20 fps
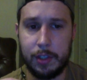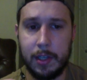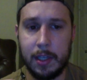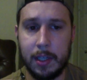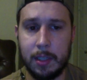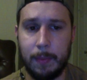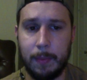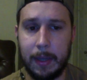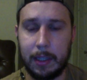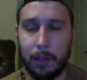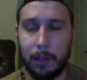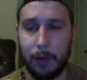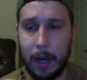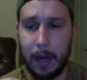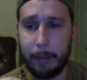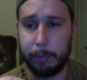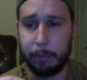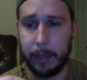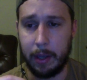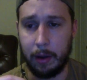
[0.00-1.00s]
make the
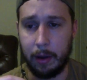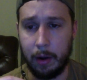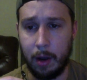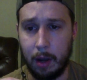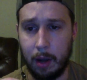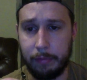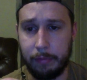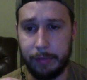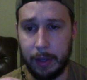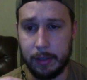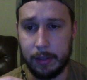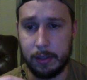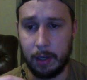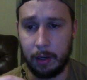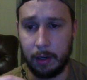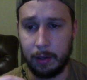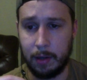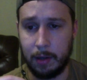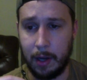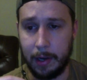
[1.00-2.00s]
right play on offense.
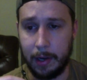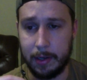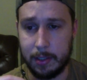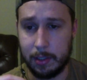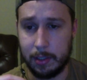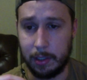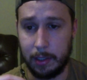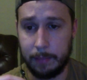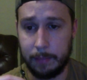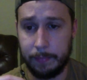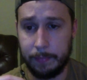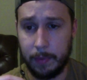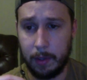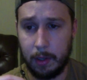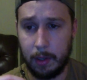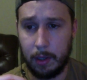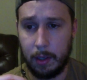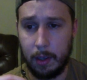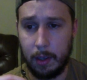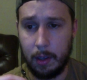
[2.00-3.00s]
Honestly,
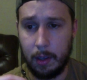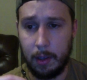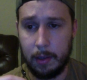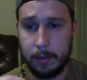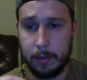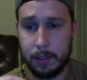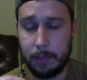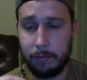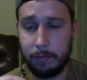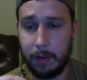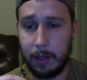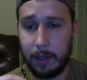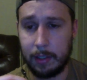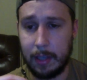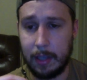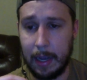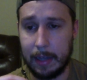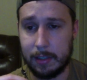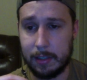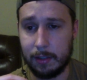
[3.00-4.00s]
Stephon
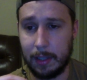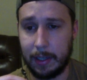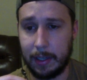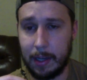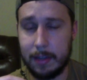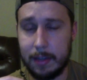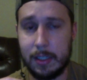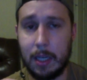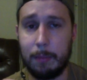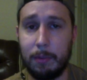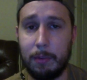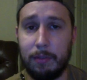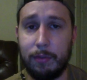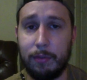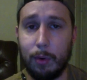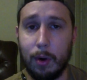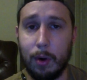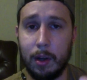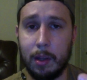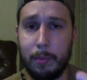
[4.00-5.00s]
Castle, like I said
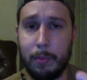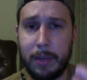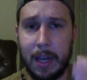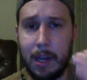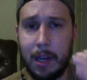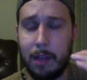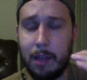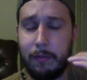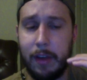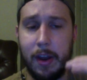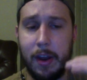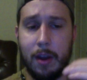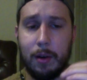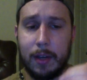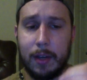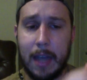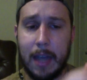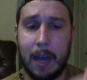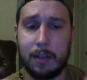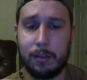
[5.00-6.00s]
before in the beginning of the video,
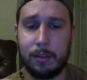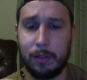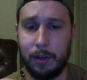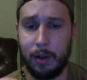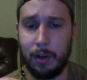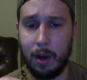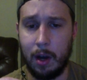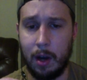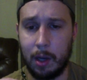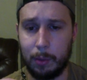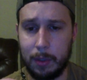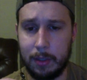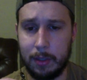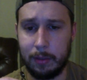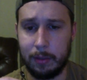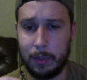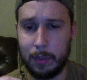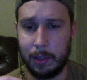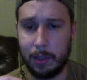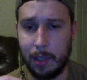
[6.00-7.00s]
Castle's a dog. We
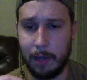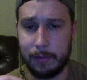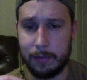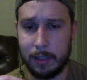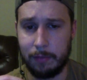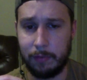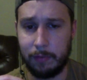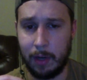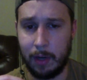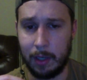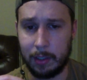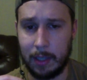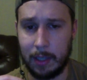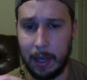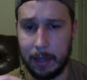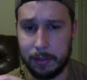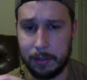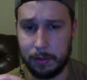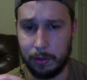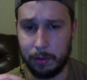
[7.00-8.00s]
love Stephon
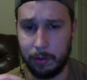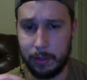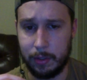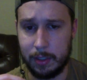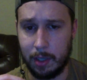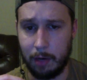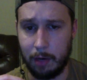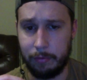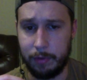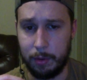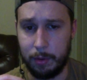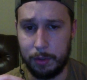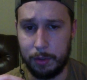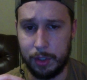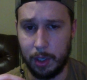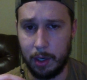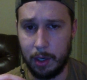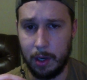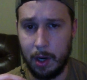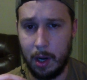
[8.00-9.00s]
Castle. He's our
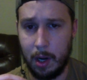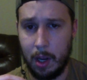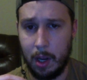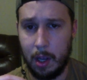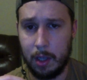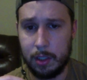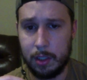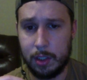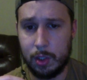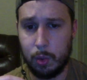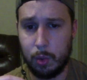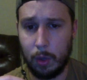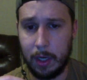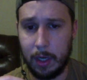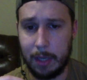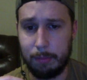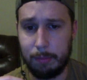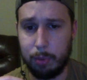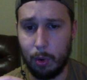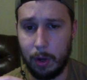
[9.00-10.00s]
future.
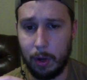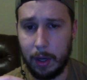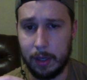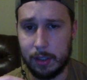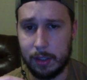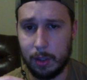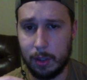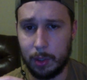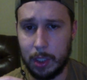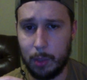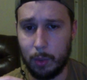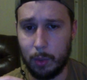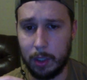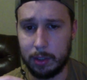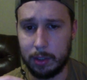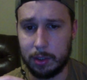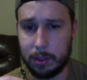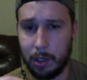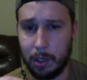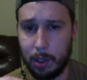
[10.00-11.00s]
20 points, only 1
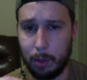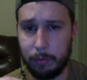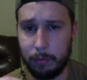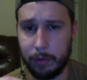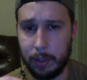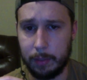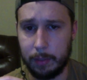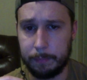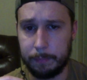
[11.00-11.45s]
turnover,